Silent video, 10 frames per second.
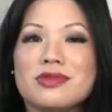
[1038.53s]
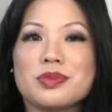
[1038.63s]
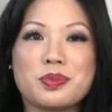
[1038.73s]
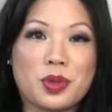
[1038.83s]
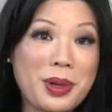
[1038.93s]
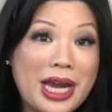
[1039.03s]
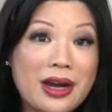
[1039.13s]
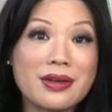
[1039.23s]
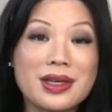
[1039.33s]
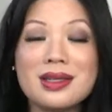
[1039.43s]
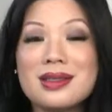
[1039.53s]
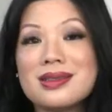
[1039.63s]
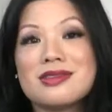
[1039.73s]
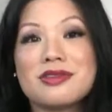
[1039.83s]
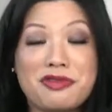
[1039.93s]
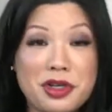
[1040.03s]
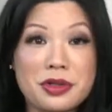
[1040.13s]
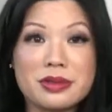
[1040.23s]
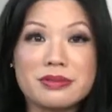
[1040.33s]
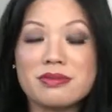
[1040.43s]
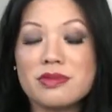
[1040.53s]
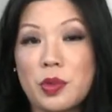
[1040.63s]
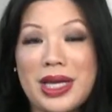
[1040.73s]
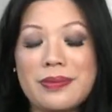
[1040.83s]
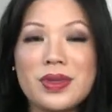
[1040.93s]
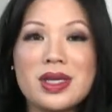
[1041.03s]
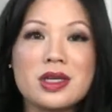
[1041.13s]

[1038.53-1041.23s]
preparing food, right?